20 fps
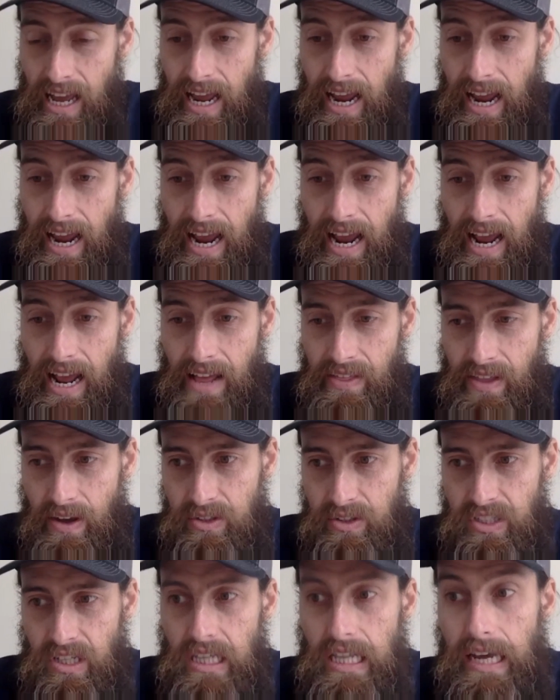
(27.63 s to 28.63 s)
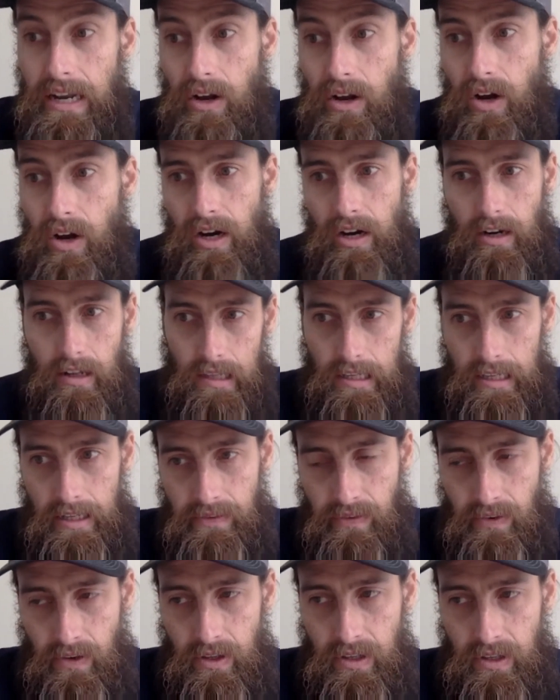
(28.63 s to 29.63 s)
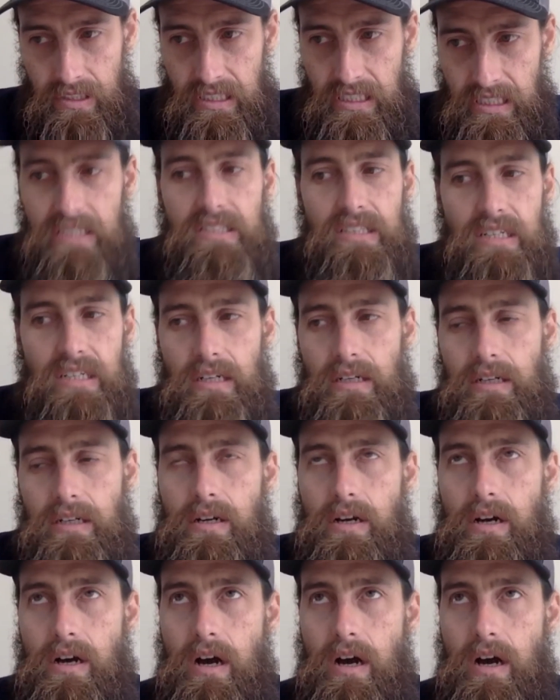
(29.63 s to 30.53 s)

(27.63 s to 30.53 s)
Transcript: And that was a little early for the season.